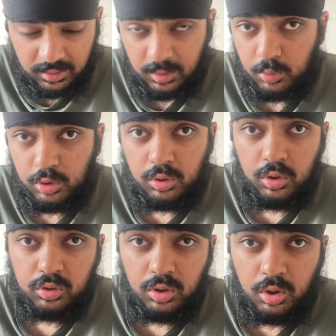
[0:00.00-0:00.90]
it would
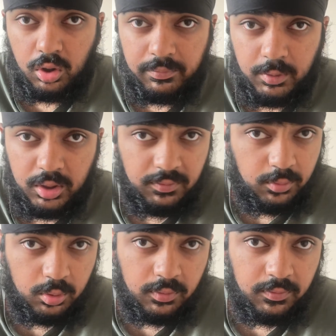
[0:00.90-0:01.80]
cost a lot of money
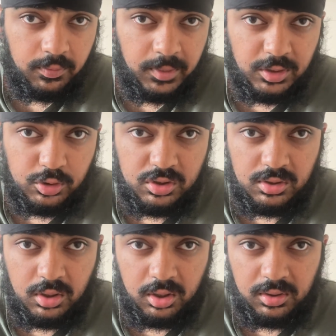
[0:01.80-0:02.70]
for Manchester
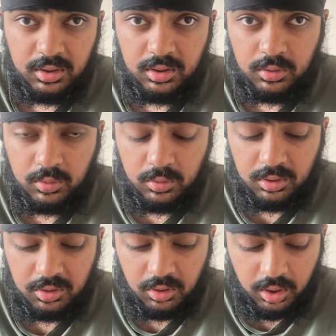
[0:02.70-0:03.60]
United to
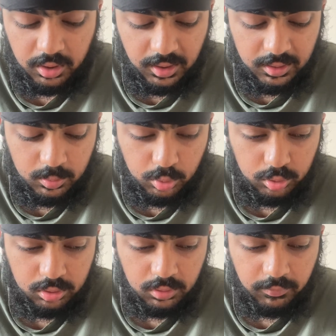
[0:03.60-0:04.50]
sign Adam
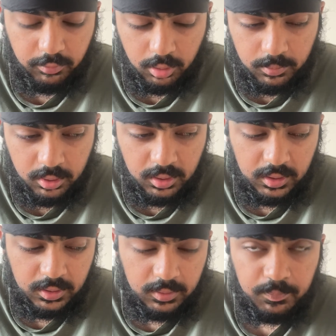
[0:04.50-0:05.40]
Wharton from
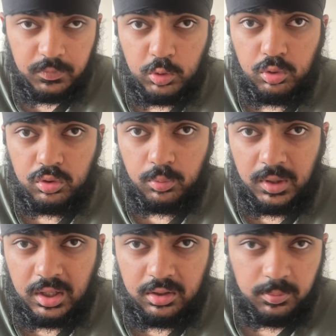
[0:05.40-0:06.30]
Crystal Palace.